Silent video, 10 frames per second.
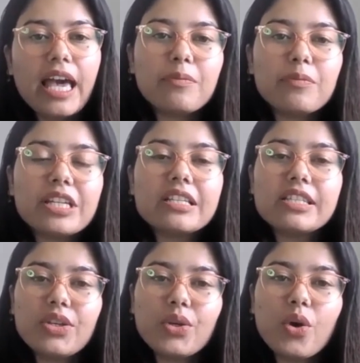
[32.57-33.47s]
MD and
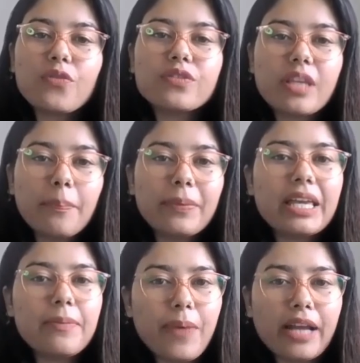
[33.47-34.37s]
CEO of
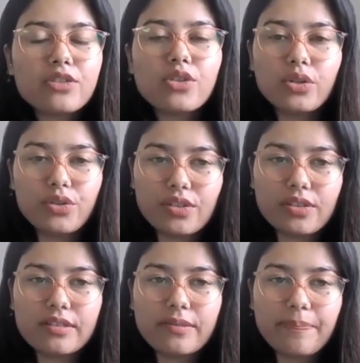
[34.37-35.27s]
Sub-K Impact
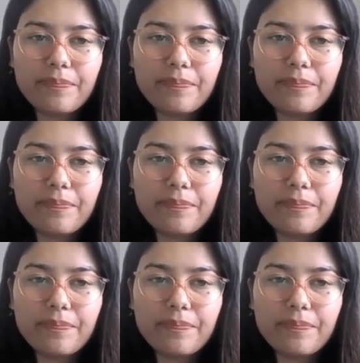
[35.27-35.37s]
Solutions.